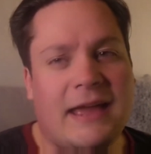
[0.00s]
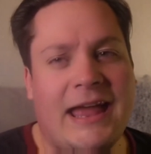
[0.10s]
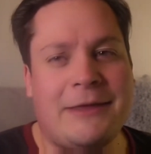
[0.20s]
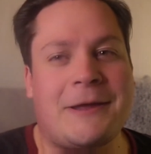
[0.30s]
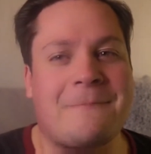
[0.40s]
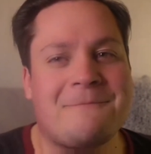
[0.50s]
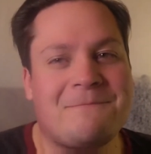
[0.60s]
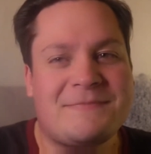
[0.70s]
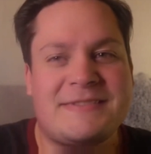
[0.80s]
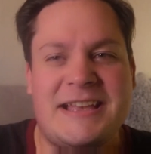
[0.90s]
Anyway,
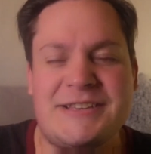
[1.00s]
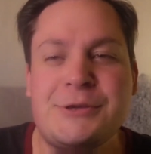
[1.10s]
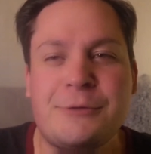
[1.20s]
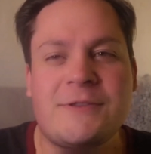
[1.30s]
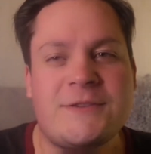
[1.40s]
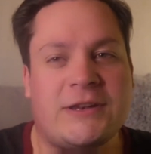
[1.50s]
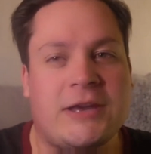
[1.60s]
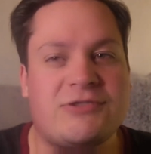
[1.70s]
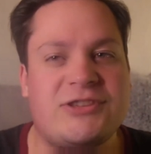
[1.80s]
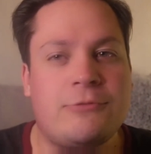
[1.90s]
that's going to do it for this
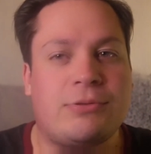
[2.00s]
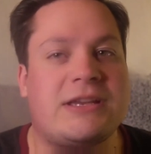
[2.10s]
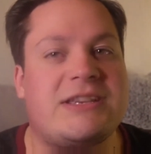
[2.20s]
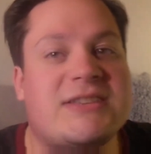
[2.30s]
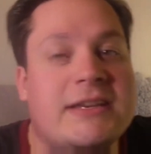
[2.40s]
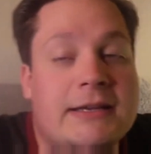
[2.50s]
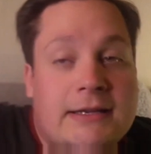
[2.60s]
video, so please,